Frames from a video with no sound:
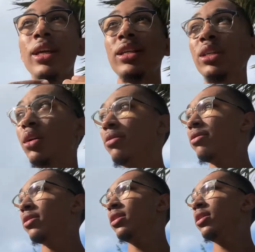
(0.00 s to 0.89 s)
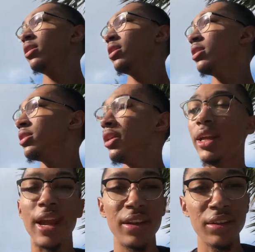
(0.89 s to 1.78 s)
yourself to
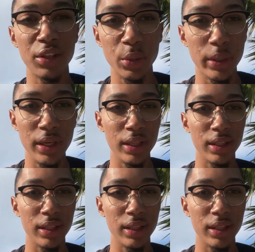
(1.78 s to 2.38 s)
the nth degree,